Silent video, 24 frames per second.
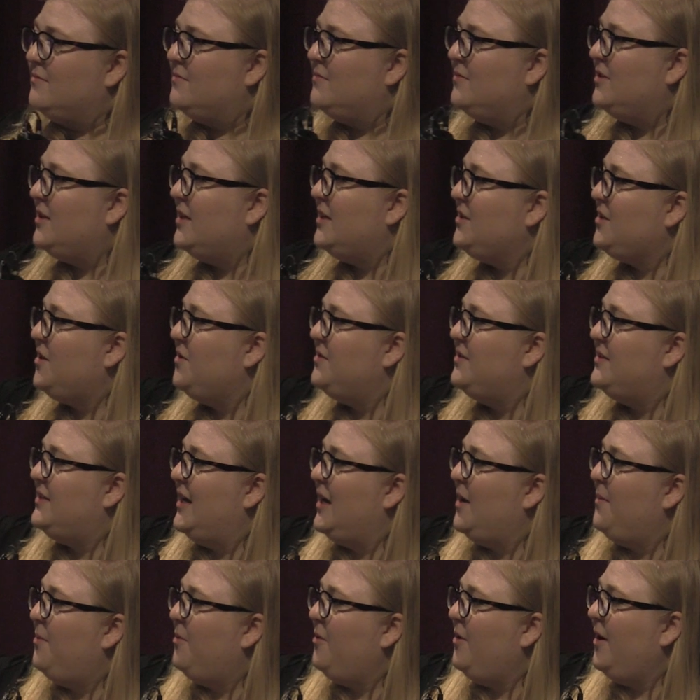So let's go
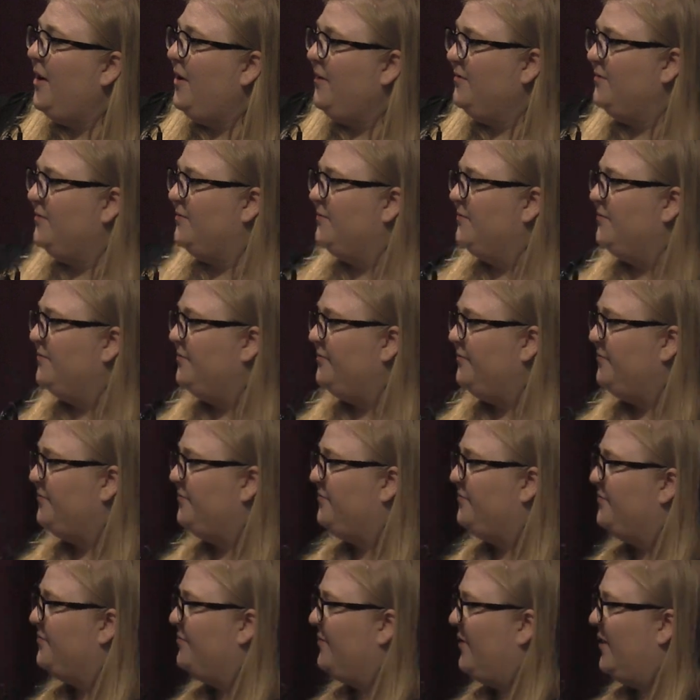Singapore.
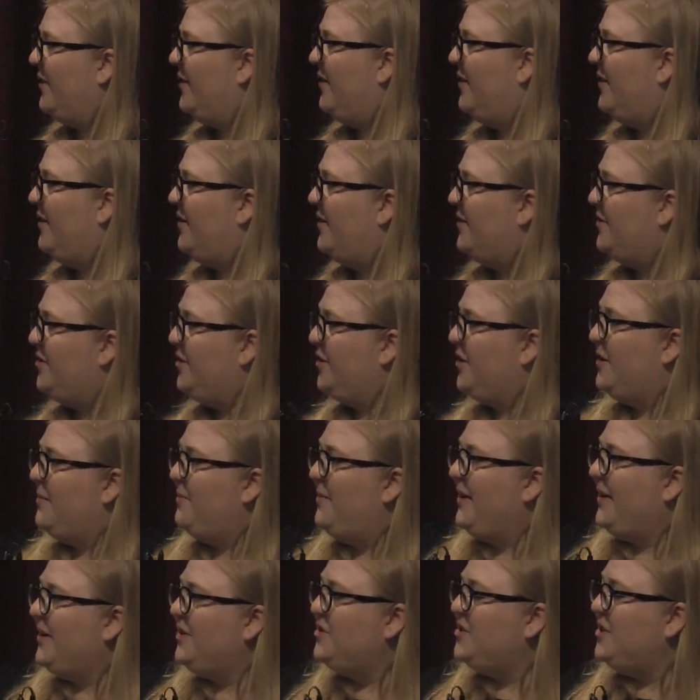You're going to
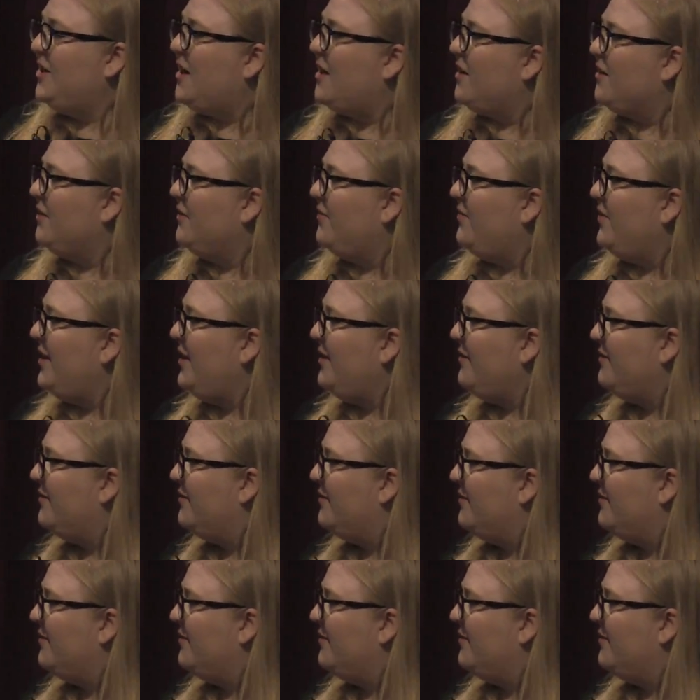pick a geography.